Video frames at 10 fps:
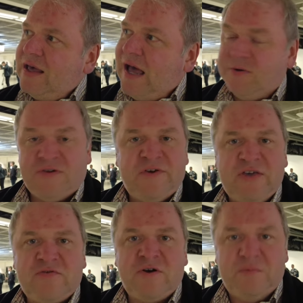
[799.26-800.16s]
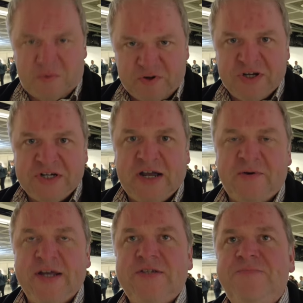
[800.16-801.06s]
out of Heathrow with British
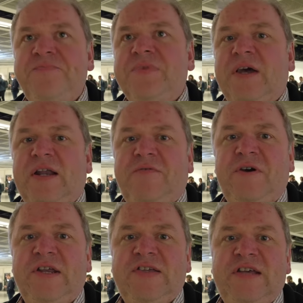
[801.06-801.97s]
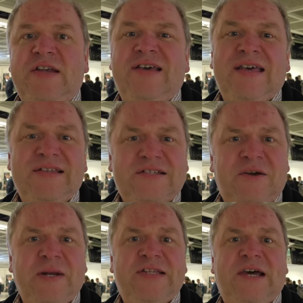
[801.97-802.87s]
Airways. And I've heard it said
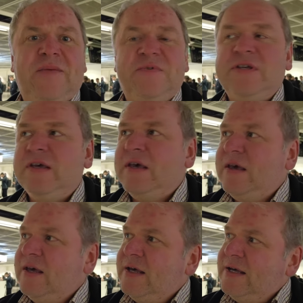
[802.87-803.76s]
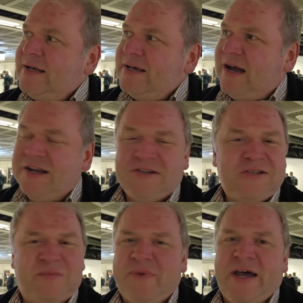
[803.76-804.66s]
so many times, I just
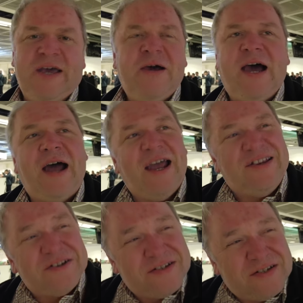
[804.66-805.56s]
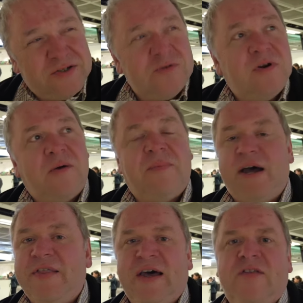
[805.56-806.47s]
don't buy it. I, I just do not
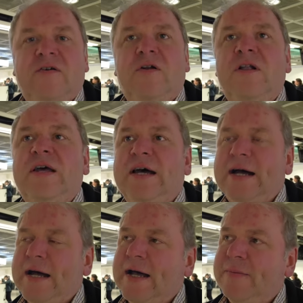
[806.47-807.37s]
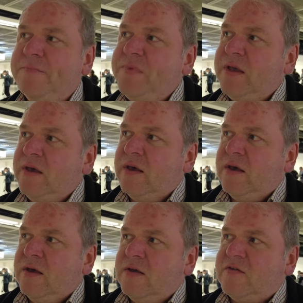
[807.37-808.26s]
buy that at all. Um,
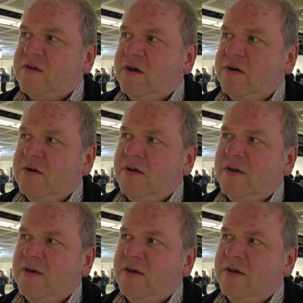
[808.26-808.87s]
so,